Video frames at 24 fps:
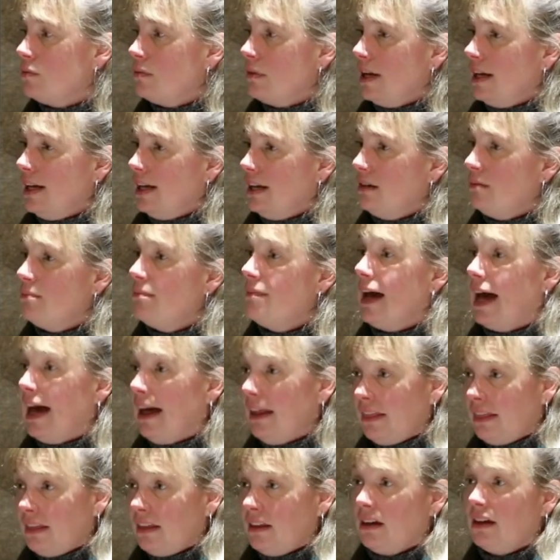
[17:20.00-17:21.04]
in
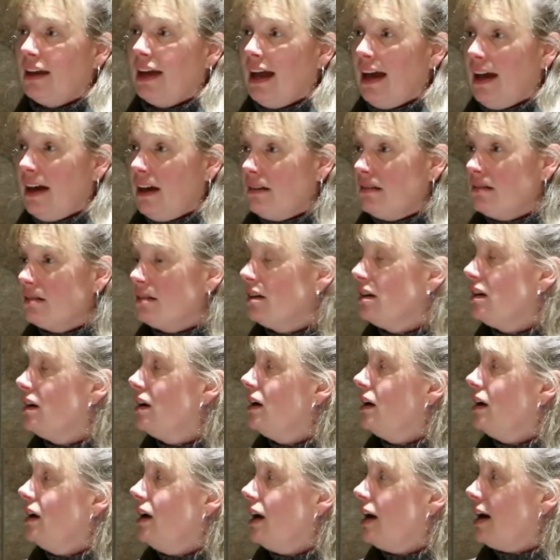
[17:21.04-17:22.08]
meth again,
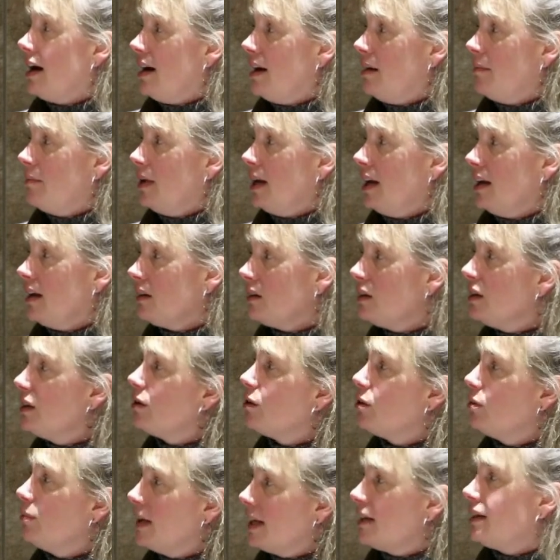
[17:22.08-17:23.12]
and a
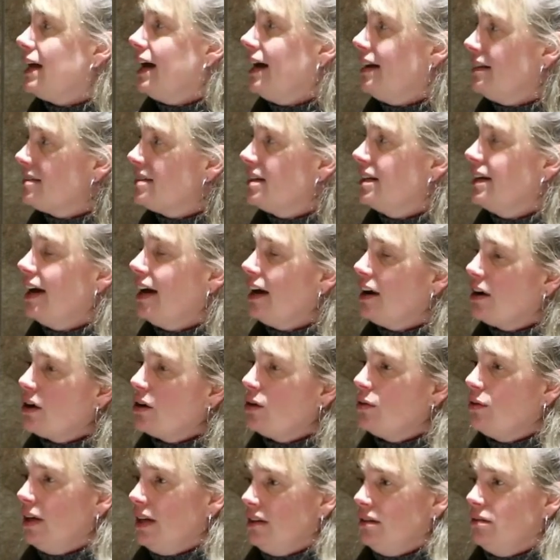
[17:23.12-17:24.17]
little bit less in
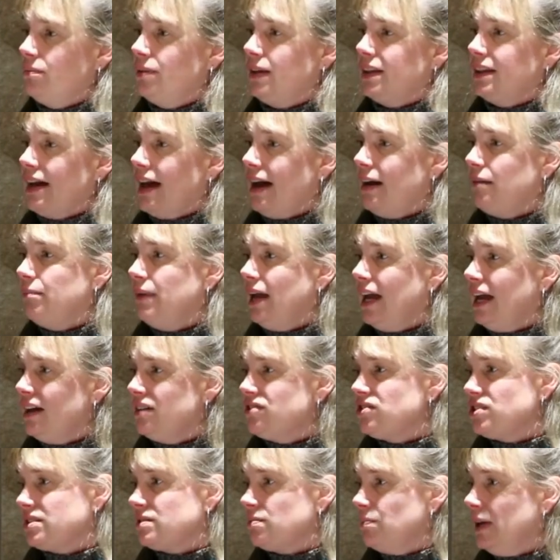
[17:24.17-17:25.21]
heroin, but that may
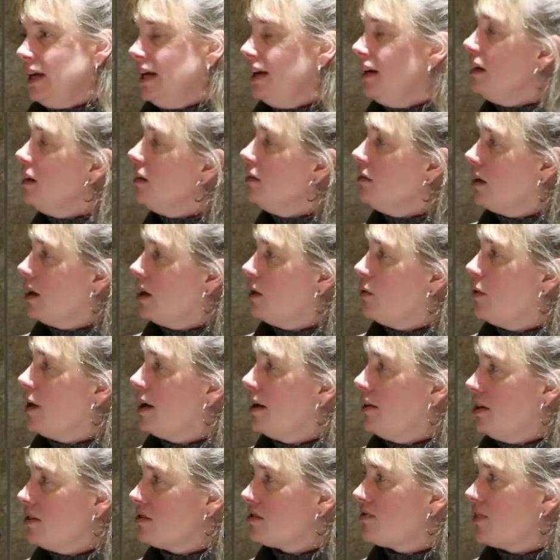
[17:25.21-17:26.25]
just be, one of
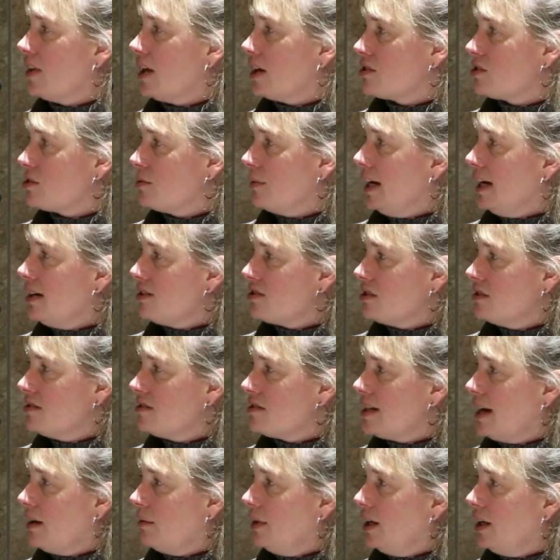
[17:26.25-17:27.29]
those fluctuations
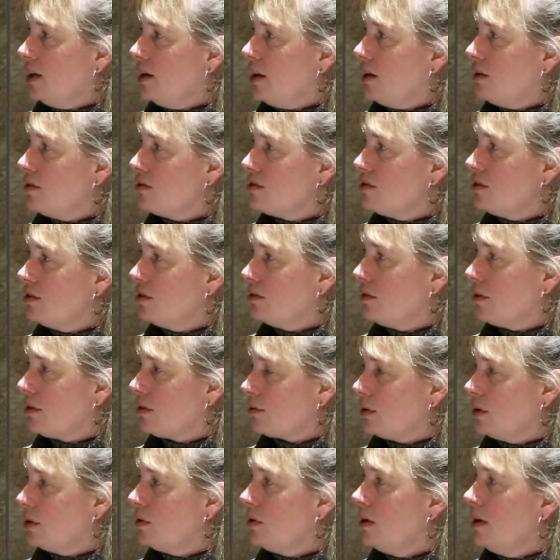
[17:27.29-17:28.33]
that we go
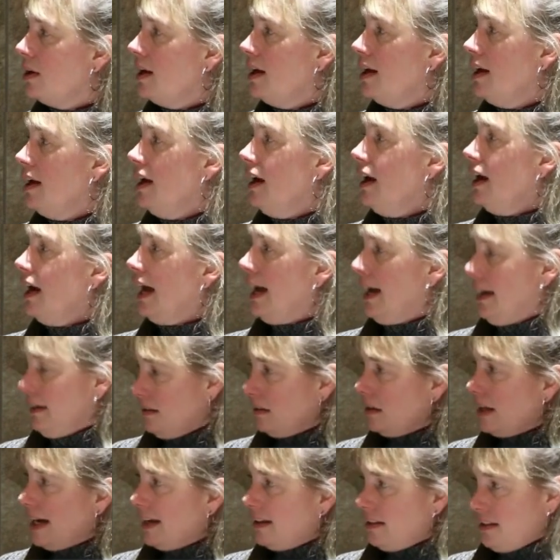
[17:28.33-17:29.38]
through. And
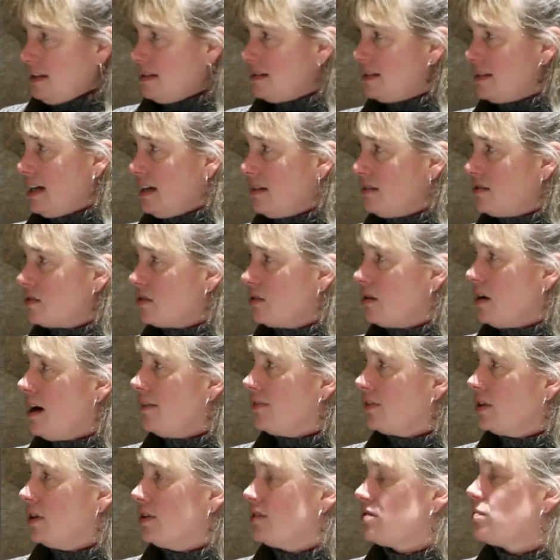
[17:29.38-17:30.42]
like this says,
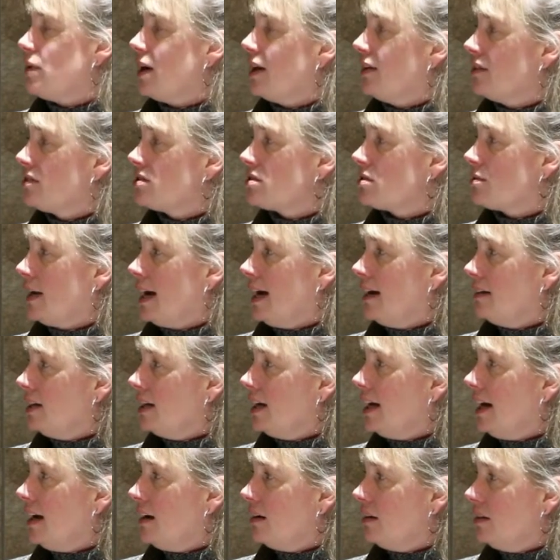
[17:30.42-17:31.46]
Crawford as well as surrounding
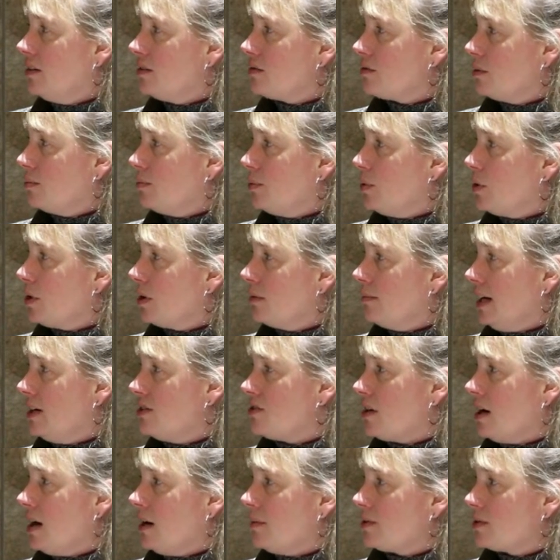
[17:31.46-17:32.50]
counties report
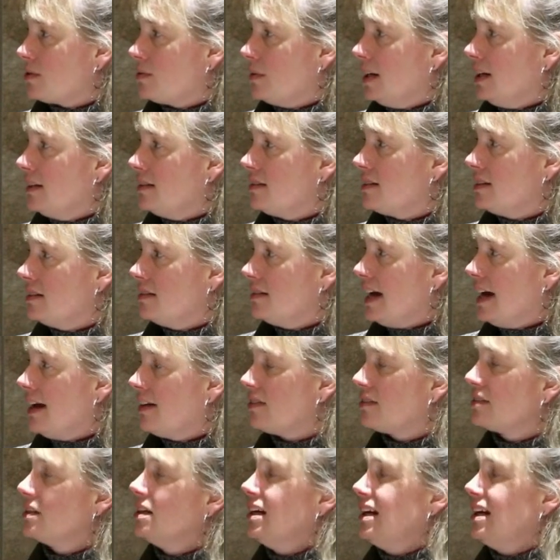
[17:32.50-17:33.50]
major upswings in deaths.